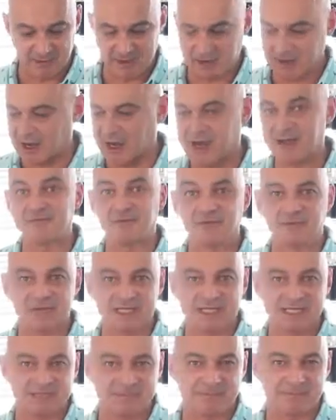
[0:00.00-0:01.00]
But I've
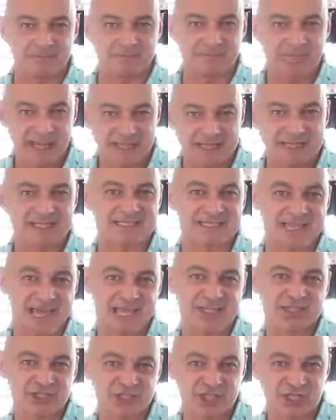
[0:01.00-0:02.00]
already made this
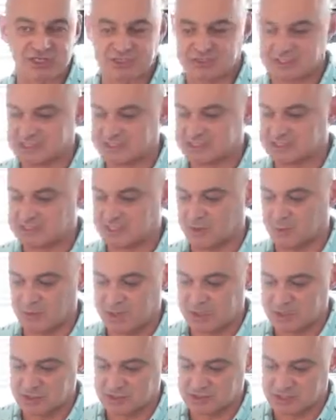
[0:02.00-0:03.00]
and chilled it, so
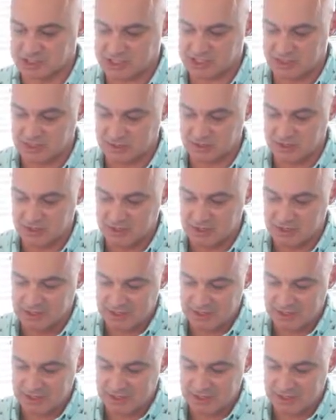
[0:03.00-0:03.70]
we're good to go.